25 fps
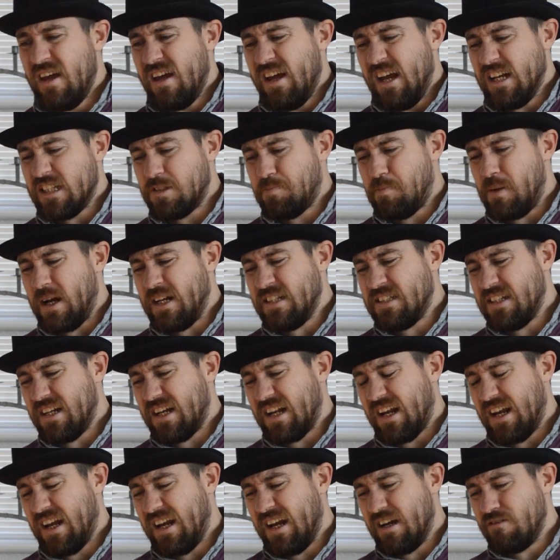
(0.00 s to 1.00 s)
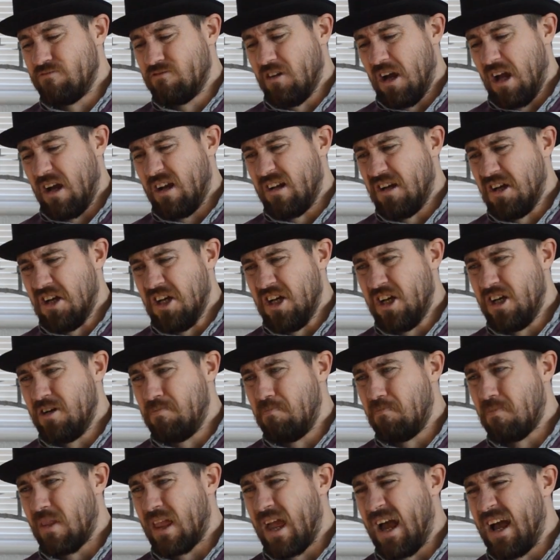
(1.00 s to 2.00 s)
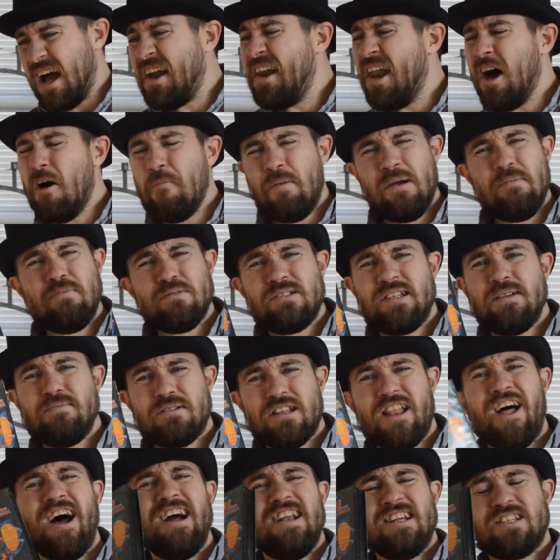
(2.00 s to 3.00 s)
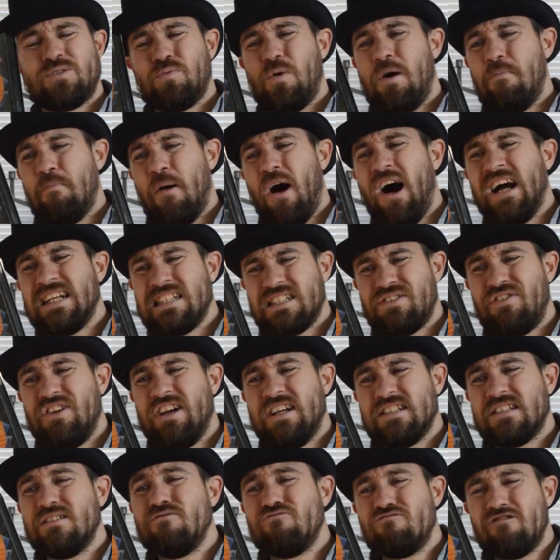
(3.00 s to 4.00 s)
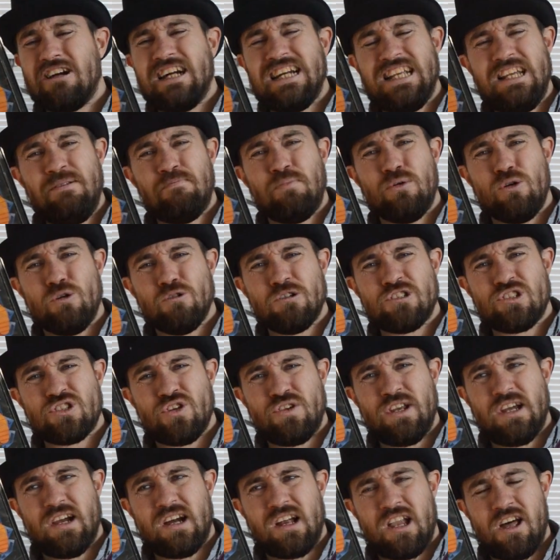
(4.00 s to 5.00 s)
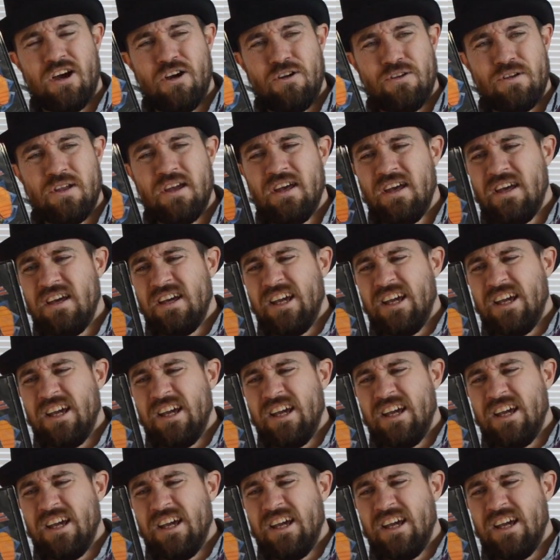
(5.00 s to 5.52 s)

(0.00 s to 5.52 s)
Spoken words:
It's basically a lot of people seem to like this one, but I just think it's a really poor Sonic clone.